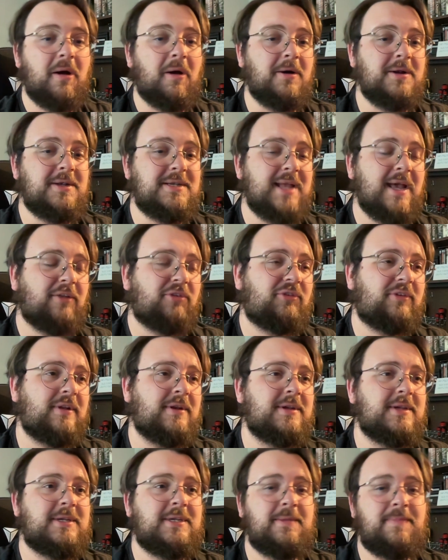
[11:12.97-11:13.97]
are
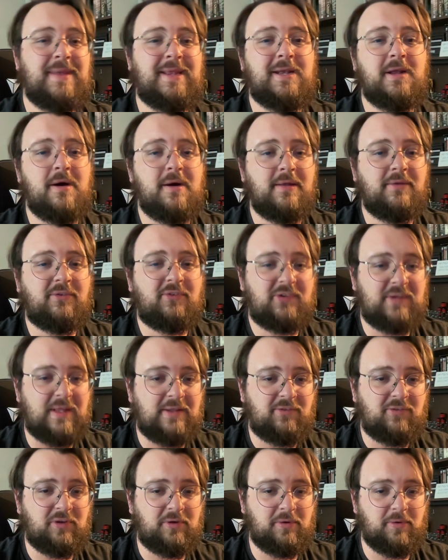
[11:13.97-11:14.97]
destined to be
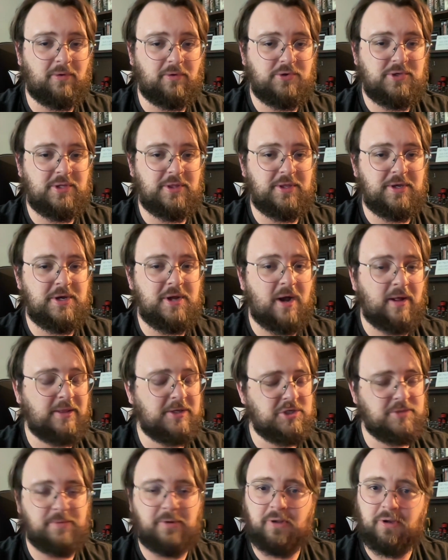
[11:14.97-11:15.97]
nonsensical to the
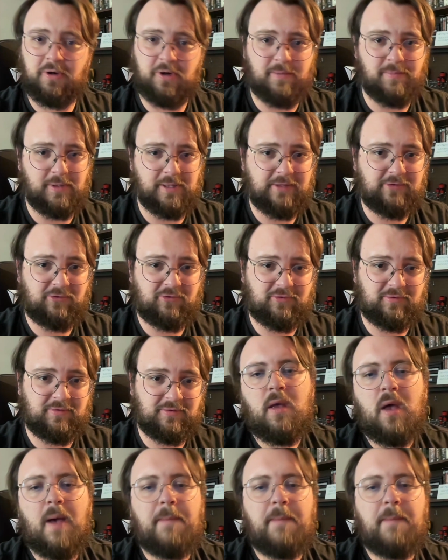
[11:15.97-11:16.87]
knowledgeable herbalist.